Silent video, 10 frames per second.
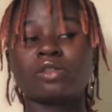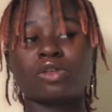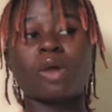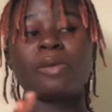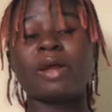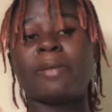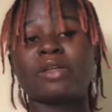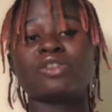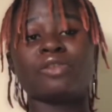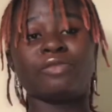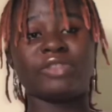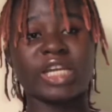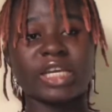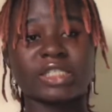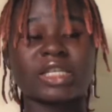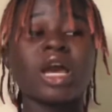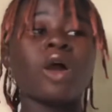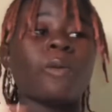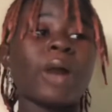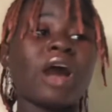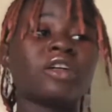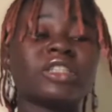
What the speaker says: couple amounts of days while